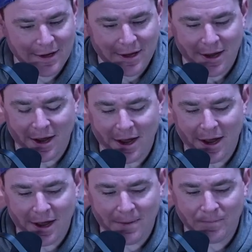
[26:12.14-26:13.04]

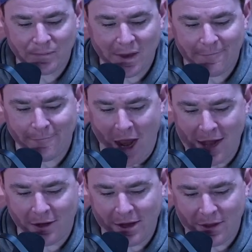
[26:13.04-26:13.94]
Uh,
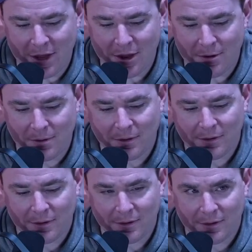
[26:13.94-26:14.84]
finally, though,
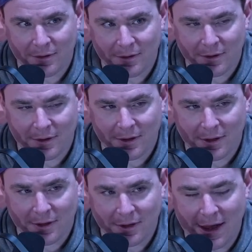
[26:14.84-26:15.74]

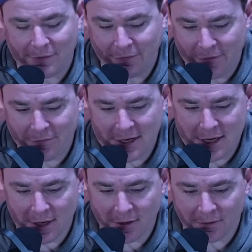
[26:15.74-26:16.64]
after fifty
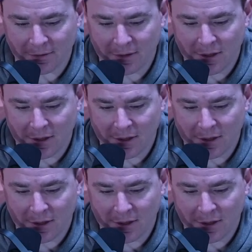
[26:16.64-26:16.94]
years,